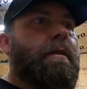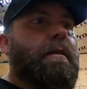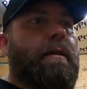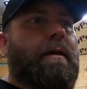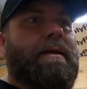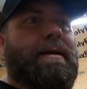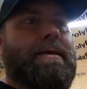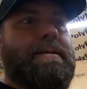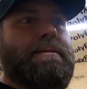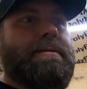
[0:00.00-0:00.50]

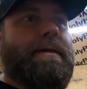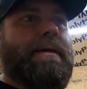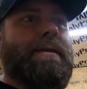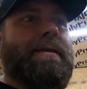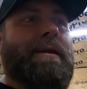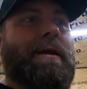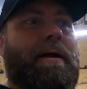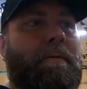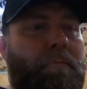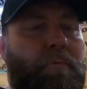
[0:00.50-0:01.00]
Like I
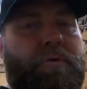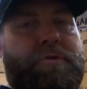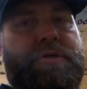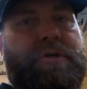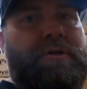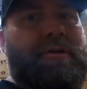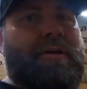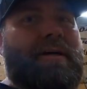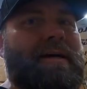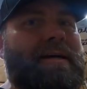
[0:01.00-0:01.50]
said, I'm gonna
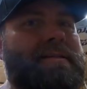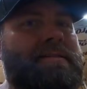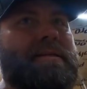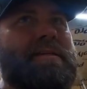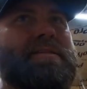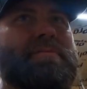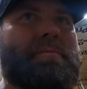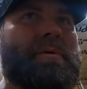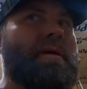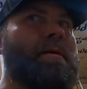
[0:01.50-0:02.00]
show you guys
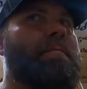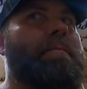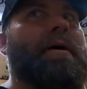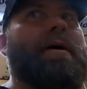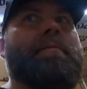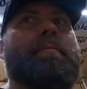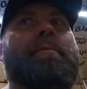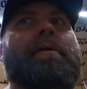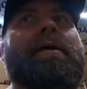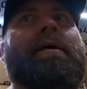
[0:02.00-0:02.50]
this bit
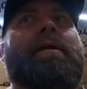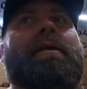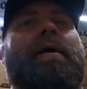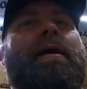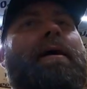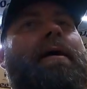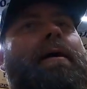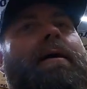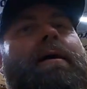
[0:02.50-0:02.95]
by bit.